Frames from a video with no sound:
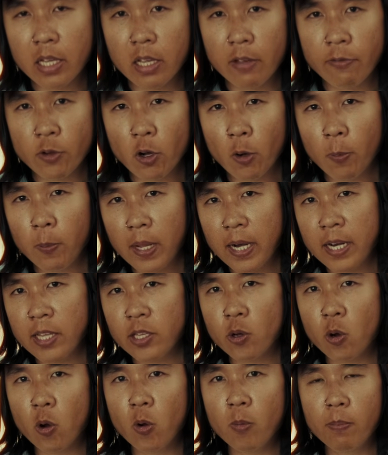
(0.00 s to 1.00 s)
if you're planning
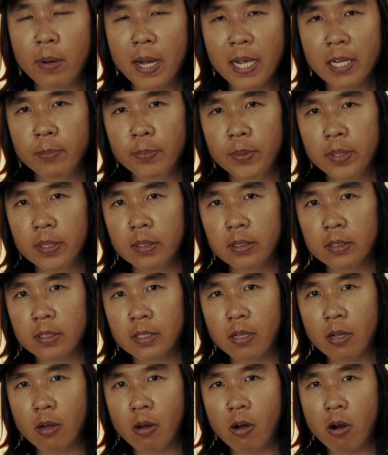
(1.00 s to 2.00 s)
your own bike
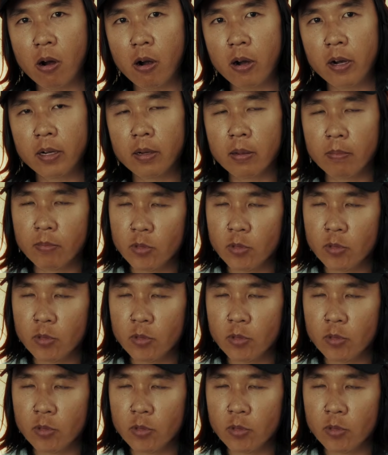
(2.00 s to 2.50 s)
build or